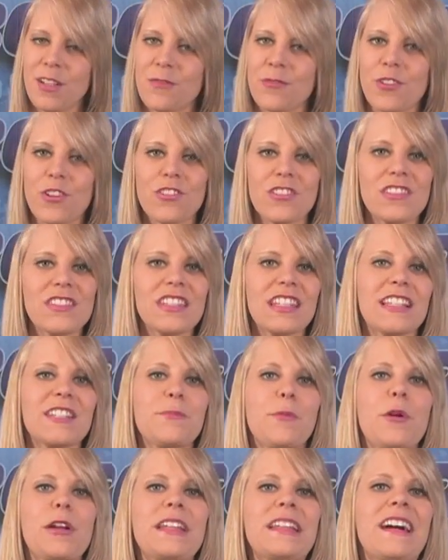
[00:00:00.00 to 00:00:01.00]
Version
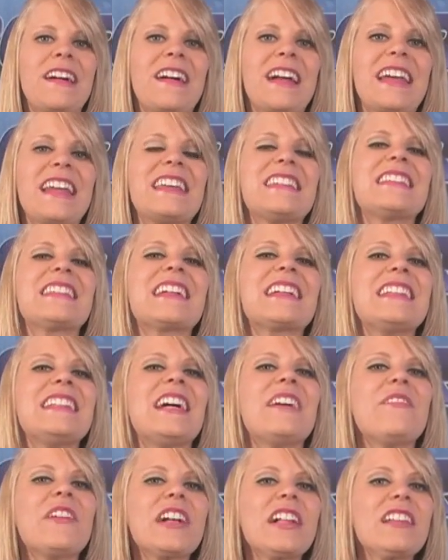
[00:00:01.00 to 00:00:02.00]
6.9
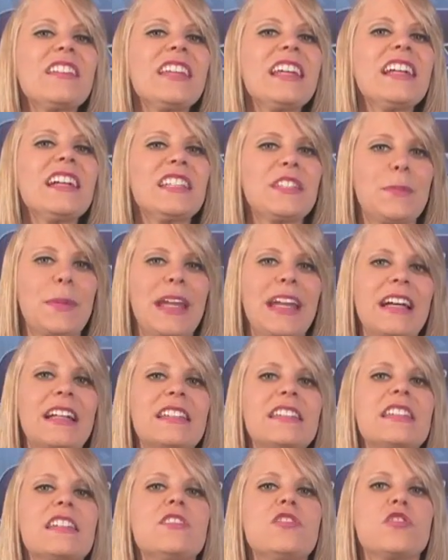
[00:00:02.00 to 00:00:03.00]
significantly
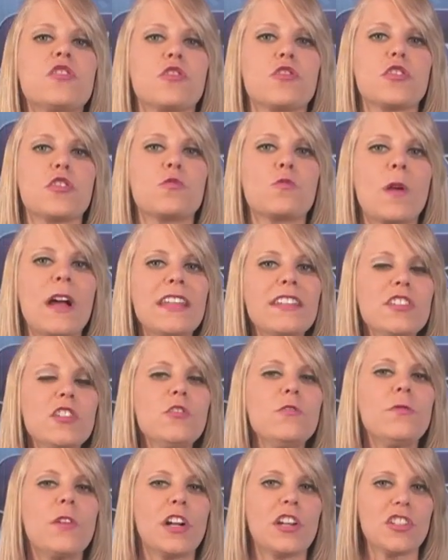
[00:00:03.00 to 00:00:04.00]
expands its search and
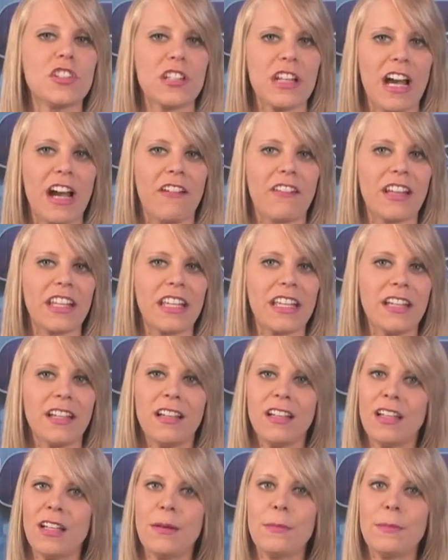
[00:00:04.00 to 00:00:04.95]
rescue functionality